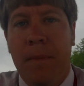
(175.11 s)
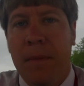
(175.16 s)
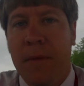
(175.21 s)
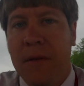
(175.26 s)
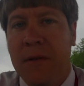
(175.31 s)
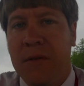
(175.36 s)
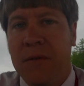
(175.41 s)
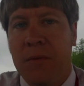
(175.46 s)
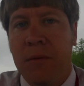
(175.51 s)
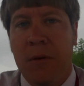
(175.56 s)

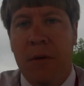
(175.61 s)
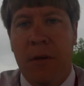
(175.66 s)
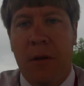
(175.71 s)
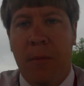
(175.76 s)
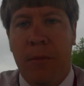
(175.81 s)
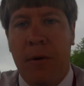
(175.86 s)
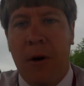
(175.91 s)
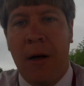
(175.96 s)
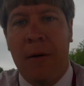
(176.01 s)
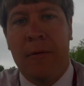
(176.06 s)
This is one of the
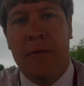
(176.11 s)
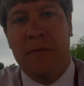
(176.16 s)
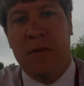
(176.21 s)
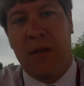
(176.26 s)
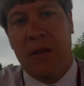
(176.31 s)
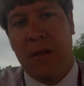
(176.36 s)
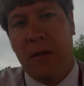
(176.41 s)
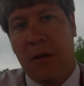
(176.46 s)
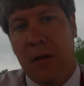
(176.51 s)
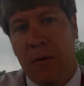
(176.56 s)
problems,
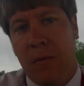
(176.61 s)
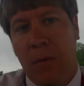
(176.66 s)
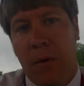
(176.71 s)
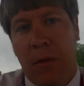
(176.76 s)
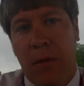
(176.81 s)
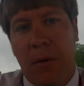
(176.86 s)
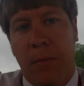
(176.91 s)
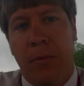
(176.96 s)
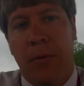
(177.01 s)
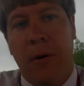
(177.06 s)
I think,
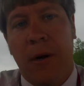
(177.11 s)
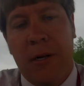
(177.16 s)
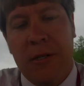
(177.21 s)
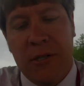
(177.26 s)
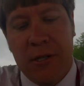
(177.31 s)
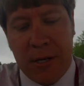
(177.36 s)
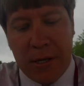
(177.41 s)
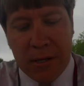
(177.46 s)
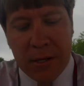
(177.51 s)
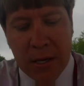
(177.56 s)
with the
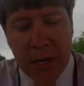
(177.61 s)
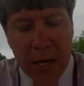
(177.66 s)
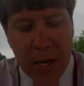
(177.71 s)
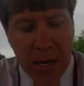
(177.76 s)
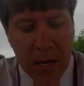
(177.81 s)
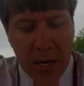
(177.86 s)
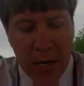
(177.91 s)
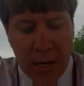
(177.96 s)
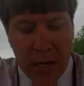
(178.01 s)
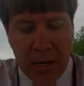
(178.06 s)
project,
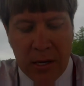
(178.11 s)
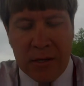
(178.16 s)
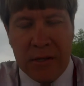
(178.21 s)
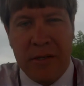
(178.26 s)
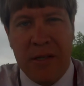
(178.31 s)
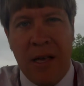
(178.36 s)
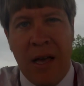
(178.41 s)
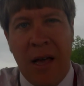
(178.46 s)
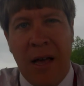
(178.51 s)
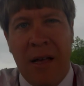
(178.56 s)

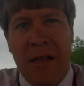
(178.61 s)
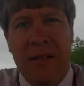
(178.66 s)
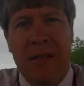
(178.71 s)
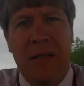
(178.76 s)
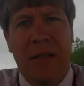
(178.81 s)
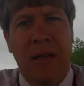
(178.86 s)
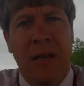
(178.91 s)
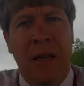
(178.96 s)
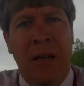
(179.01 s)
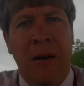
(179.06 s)
is
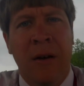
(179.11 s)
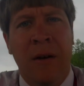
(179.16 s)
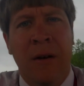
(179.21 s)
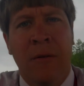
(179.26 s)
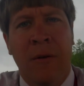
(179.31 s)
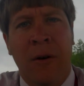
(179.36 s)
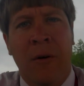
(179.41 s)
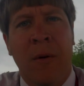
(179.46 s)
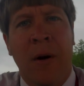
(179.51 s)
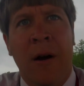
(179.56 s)
that it
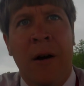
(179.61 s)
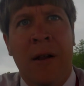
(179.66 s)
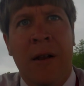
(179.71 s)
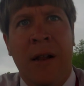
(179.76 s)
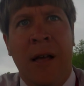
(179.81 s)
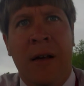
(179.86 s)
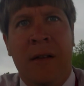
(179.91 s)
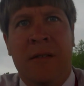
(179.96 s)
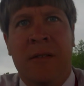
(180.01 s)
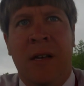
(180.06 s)
required an
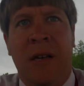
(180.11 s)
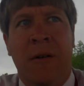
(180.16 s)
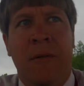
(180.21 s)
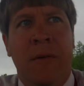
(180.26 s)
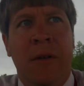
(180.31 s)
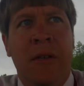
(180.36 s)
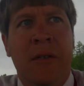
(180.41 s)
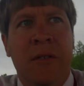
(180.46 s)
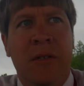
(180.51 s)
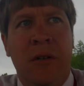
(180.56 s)
outside
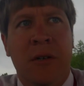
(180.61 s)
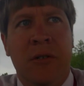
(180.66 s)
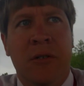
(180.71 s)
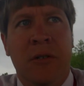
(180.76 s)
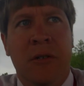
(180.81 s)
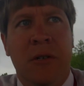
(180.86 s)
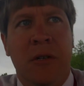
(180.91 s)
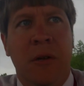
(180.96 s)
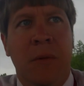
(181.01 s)
researcher to